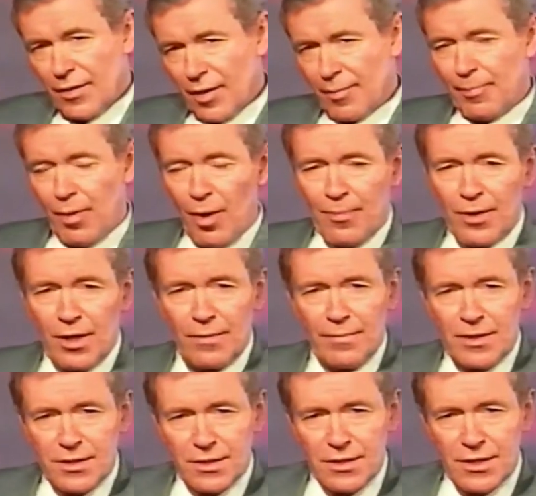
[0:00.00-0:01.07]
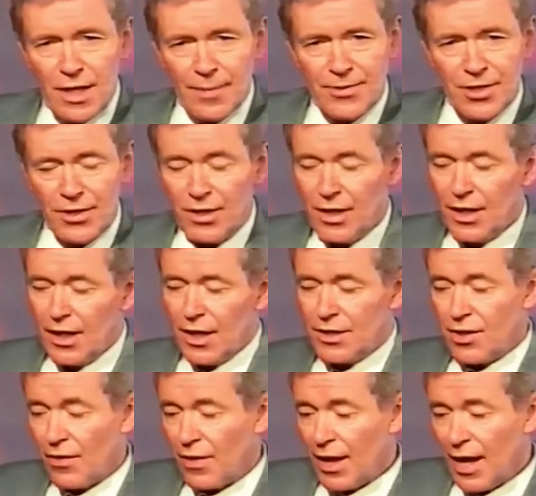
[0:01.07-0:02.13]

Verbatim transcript: popular misconception is that the